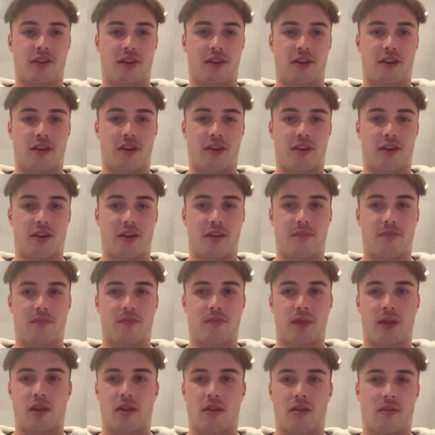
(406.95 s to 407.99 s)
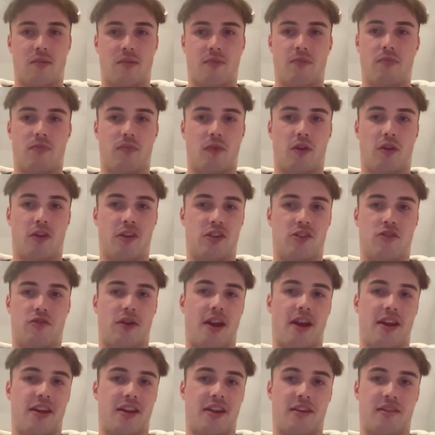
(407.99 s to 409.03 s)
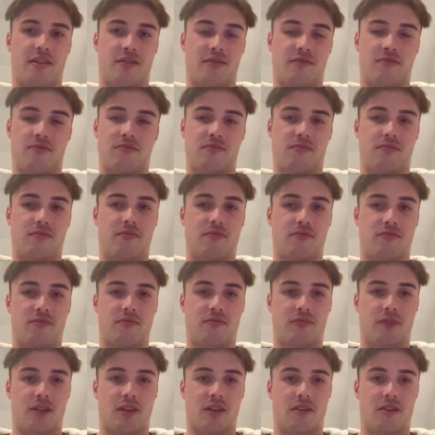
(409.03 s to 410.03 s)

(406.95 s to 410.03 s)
on his training, and yeah.